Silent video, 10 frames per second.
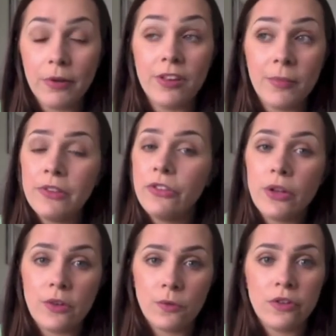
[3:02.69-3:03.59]
Because I've been doing
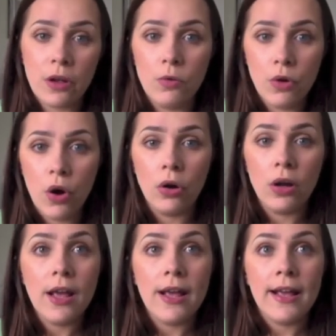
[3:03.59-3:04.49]
this for so
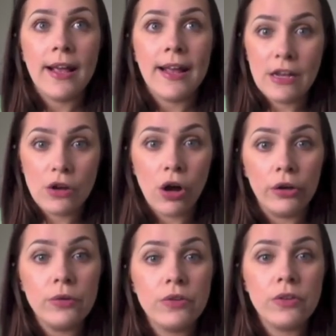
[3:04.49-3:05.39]
long, he
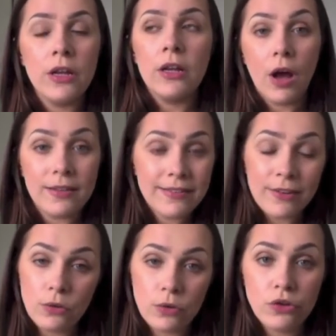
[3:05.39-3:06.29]
knows. I
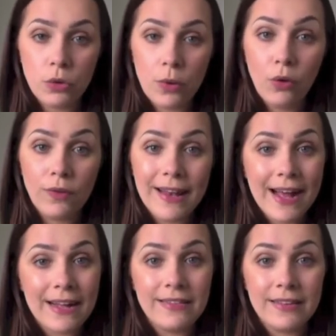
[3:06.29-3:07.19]
sit on the stool on the
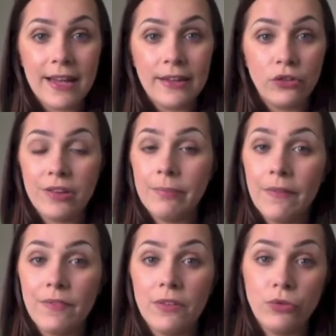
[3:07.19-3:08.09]
landing just
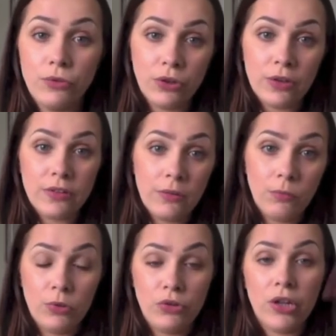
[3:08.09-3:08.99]
above just
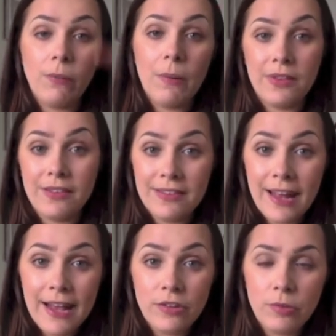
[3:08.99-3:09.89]
as you come up the
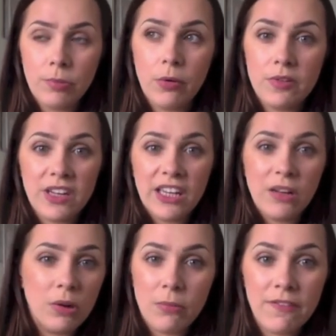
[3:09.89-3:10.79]
stairs. You've probably seen it in
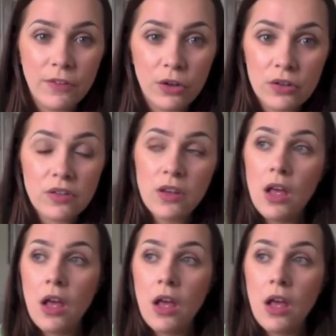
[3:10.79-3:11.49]
one of my vlogs.